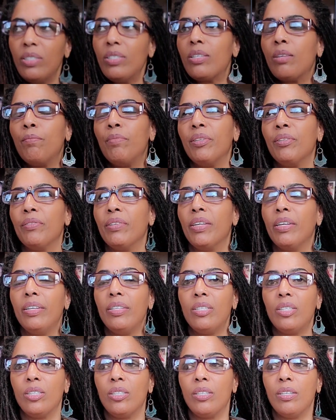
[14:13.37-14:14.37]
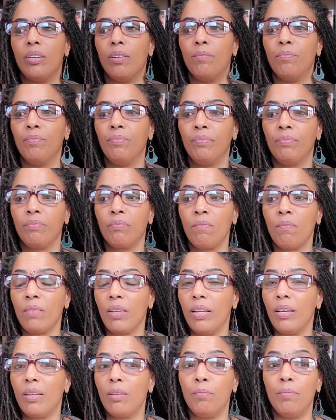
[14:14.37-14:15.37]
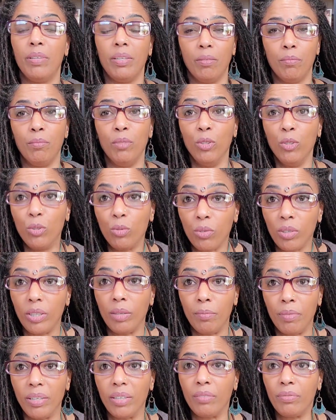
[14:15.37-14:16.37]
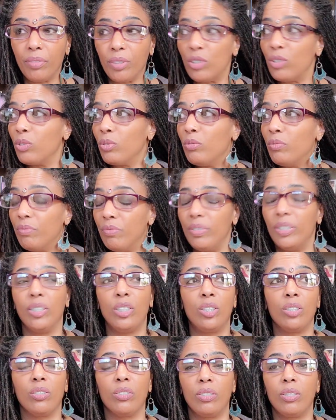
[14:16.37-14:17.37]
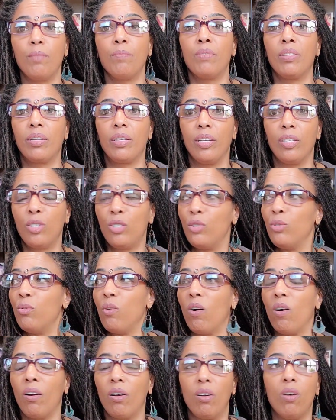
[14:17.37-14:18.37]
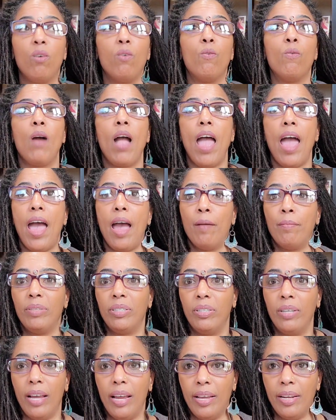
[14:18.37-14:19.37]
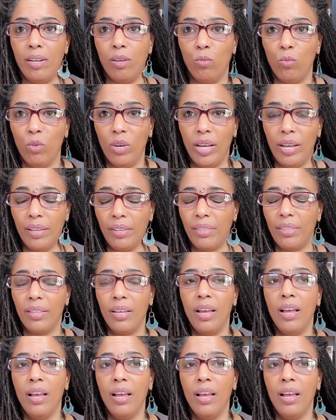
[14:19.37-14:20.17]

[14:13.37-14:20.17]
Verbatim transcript: This could be a relationship. It could be a mutually beneficial venture, something that you are cohabitating with.